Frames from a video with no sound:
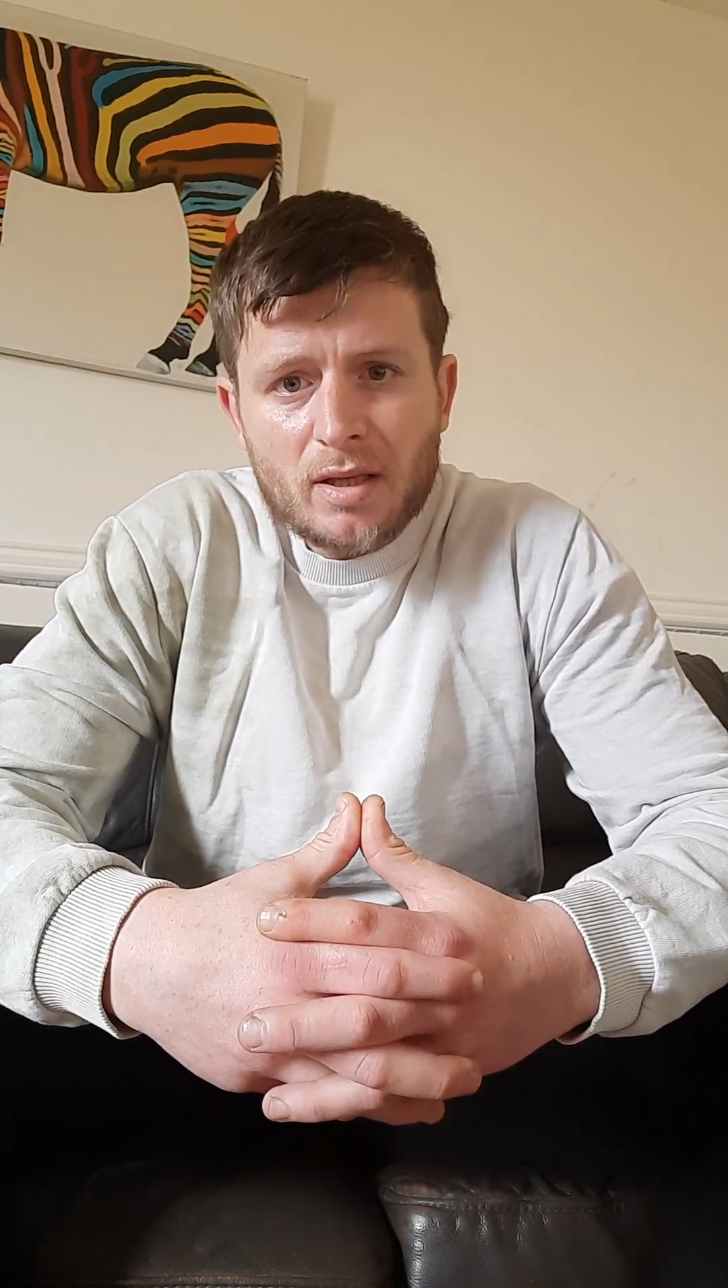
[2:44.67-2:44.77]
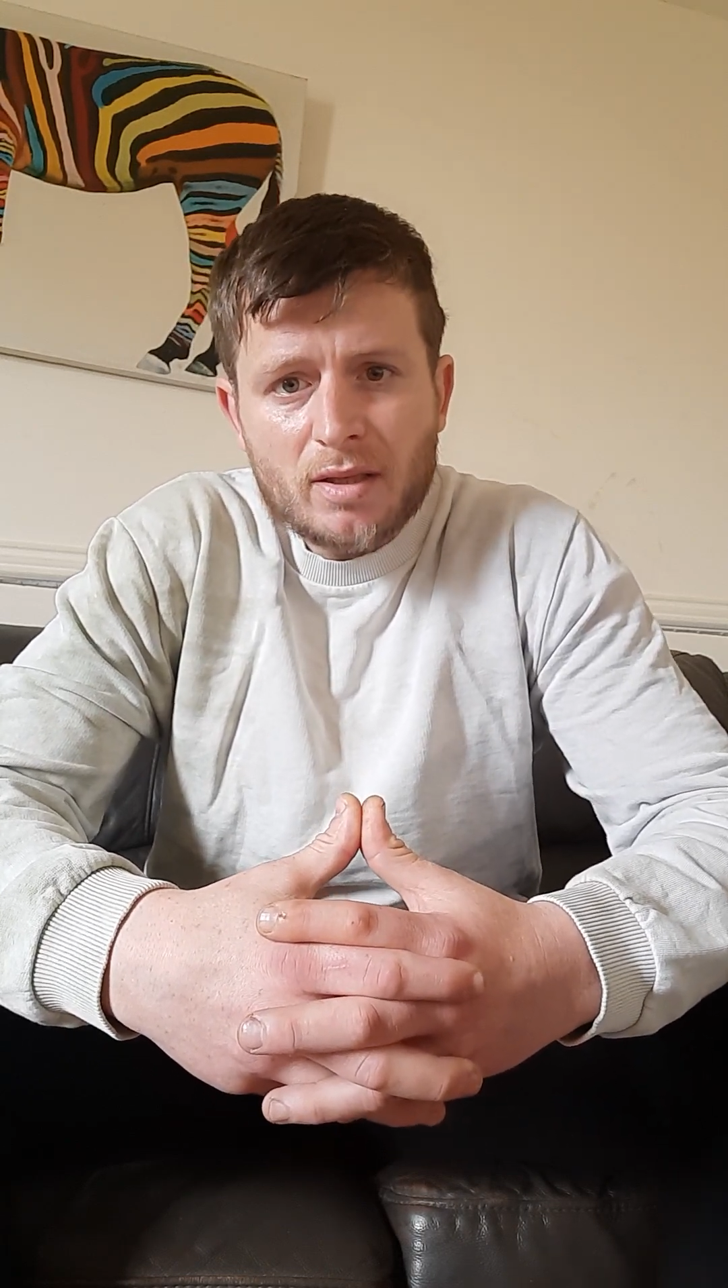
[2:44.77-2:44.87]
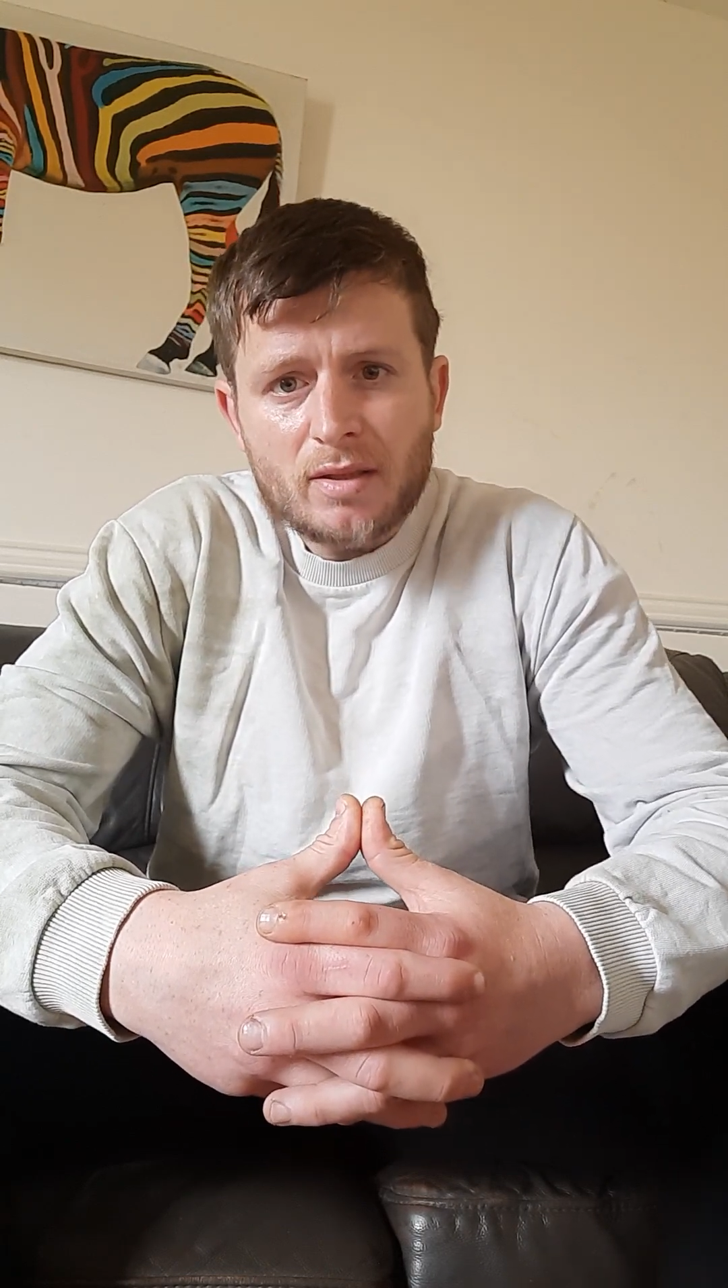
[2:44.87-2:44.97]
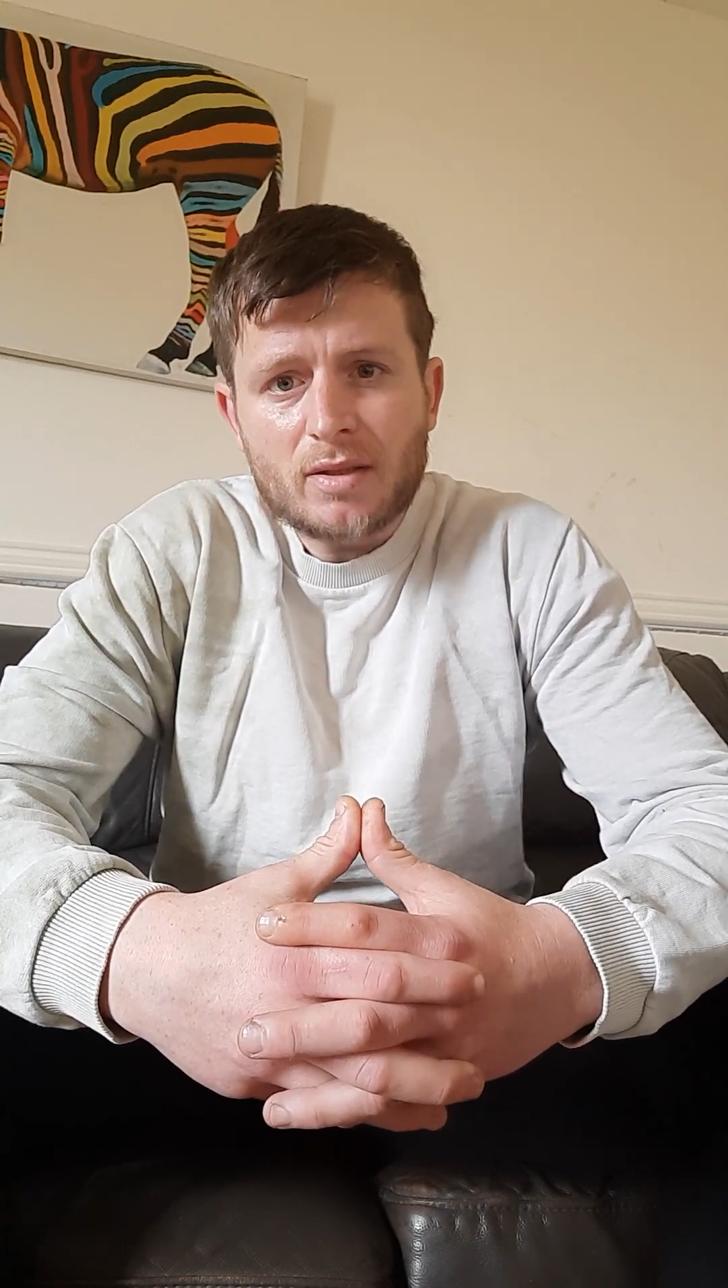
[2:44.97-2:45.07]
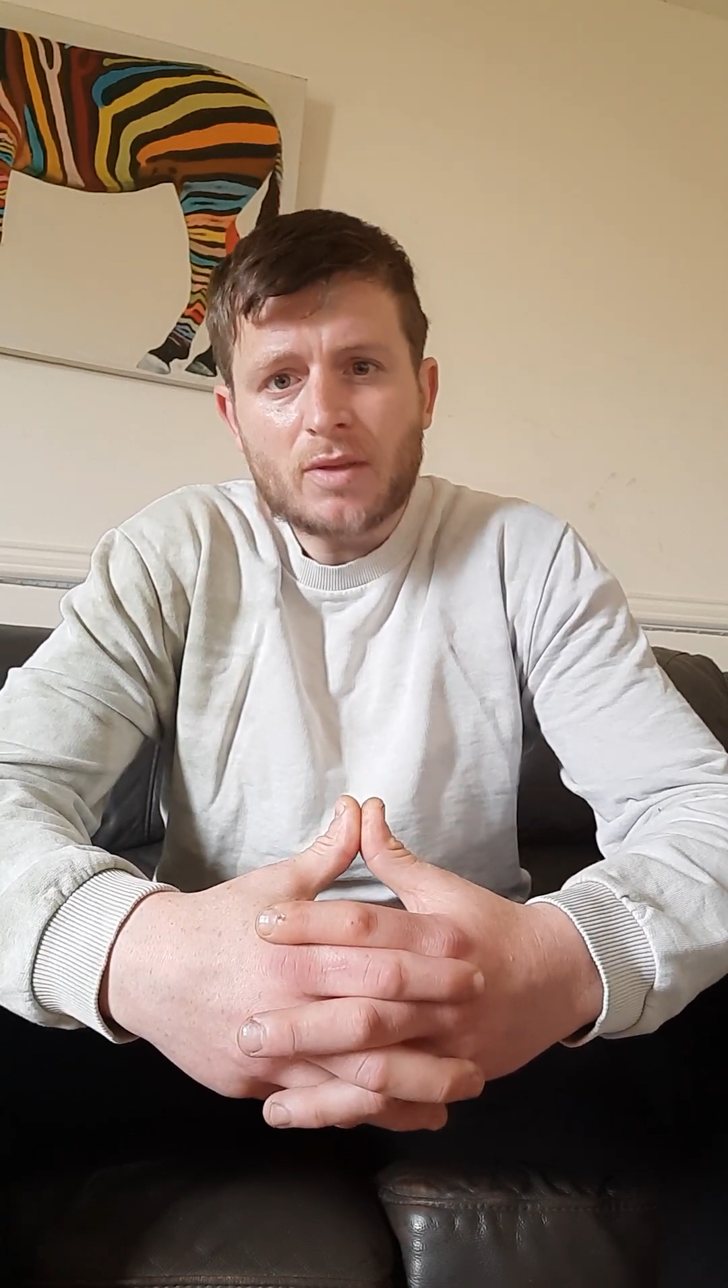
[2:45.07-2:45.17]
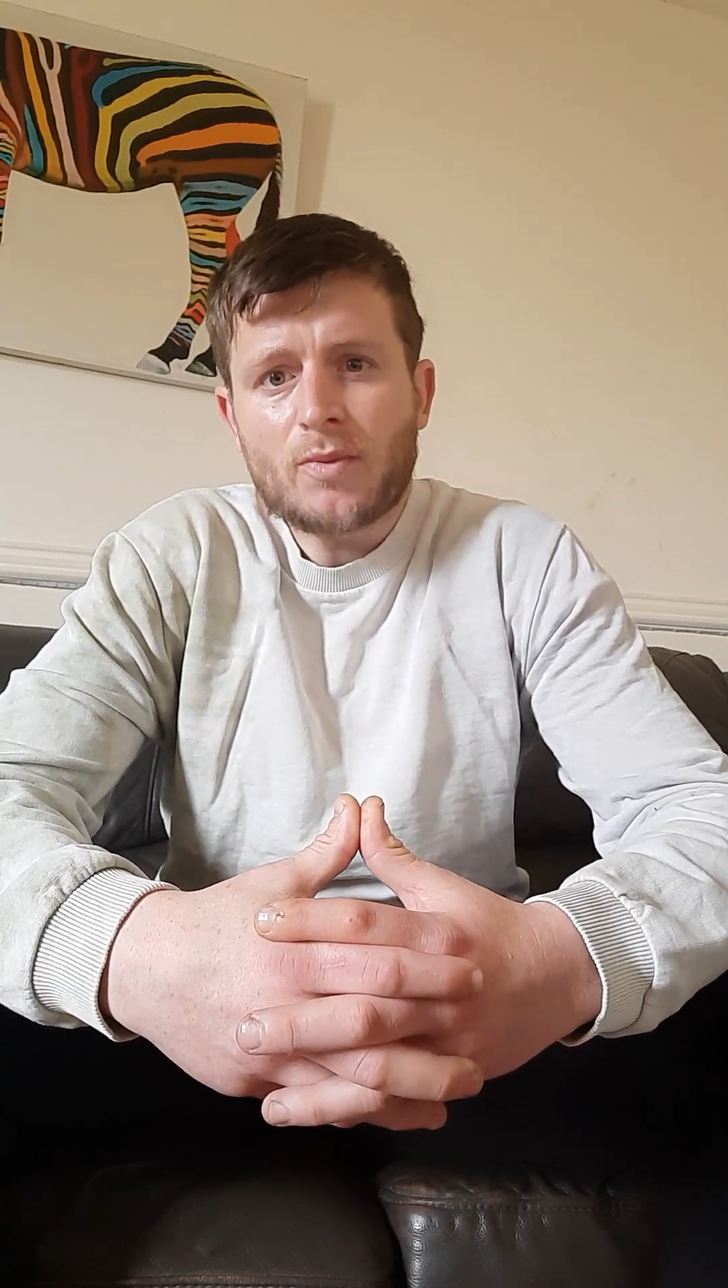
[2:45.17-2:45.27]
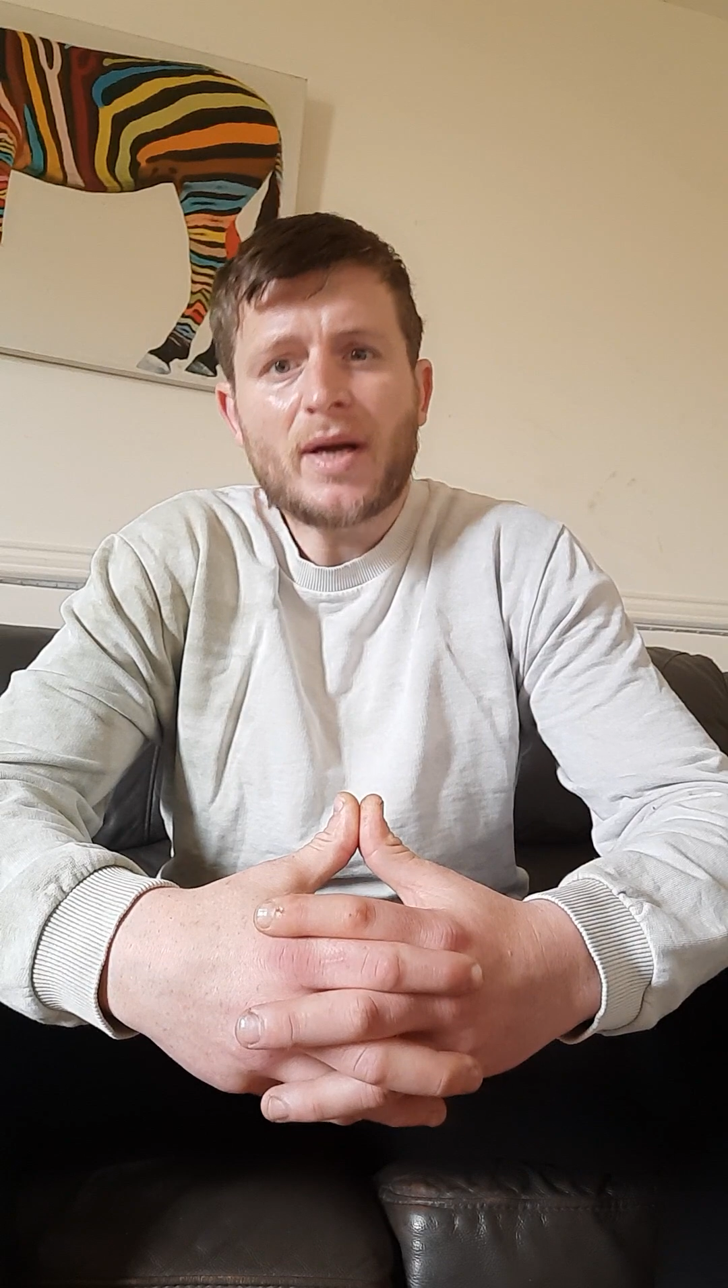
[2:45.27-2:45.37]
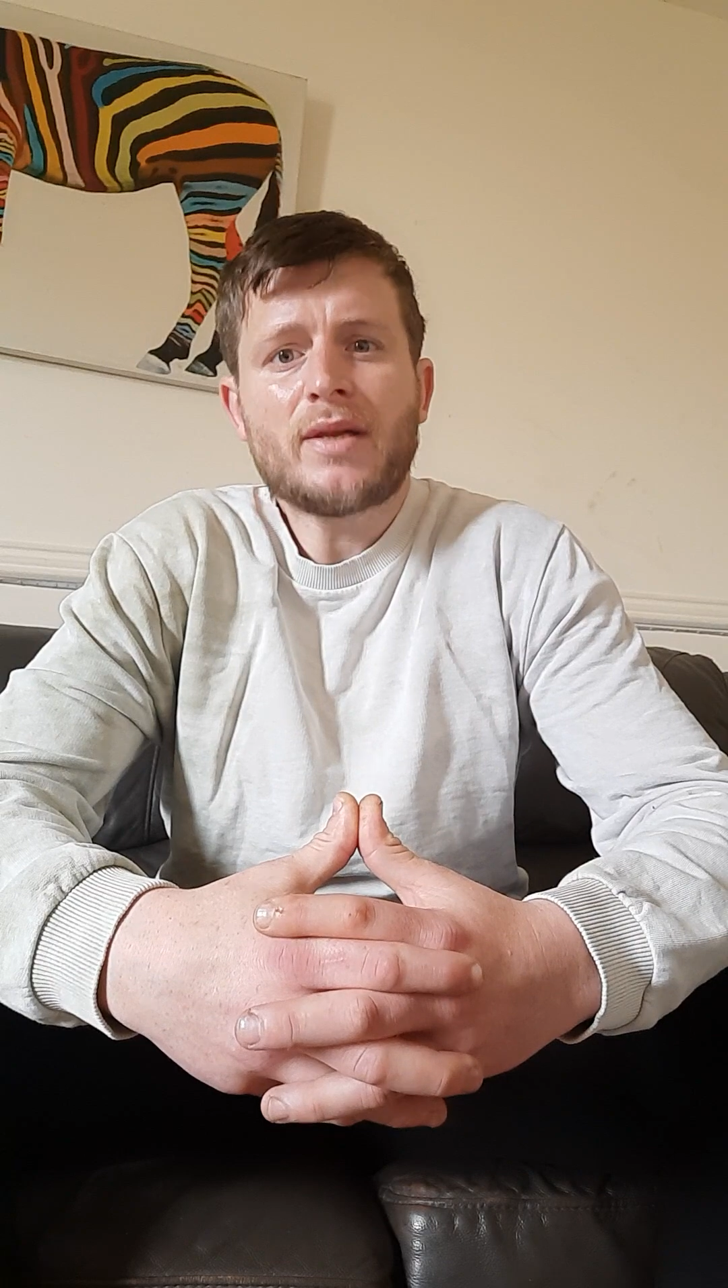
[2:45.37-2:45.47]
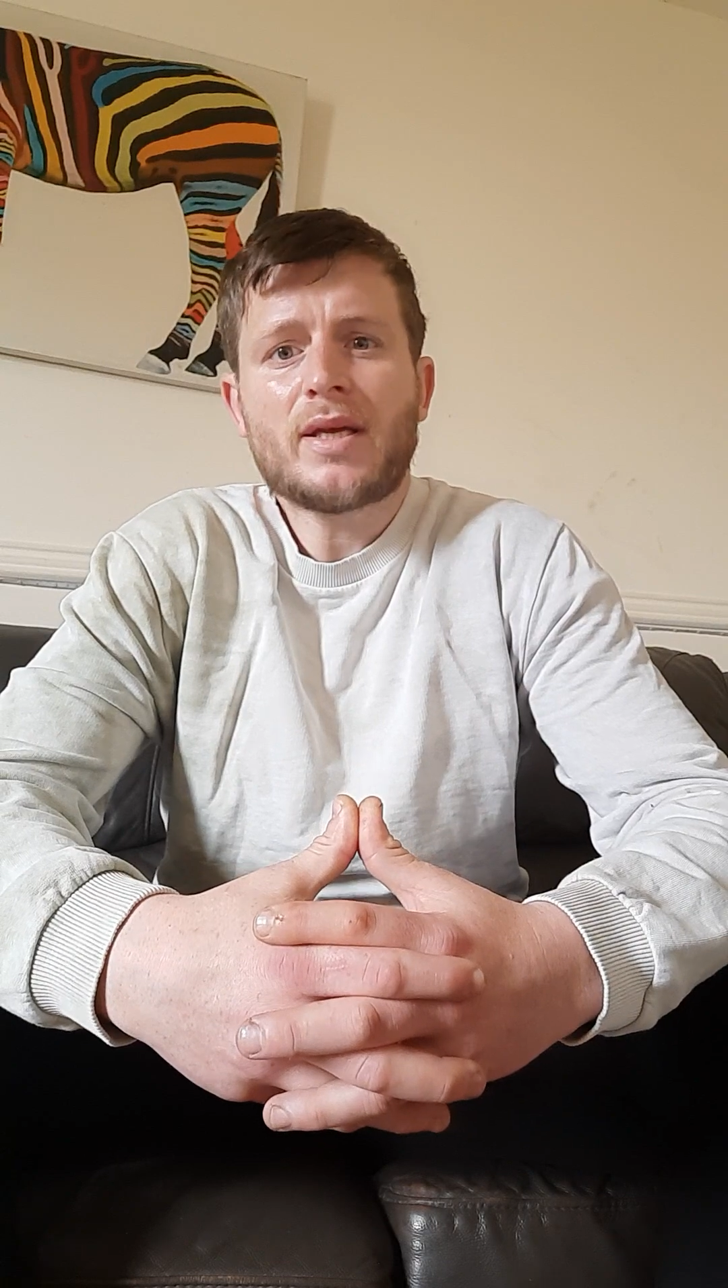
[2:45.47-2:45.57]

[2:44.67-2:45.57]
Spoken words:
Like one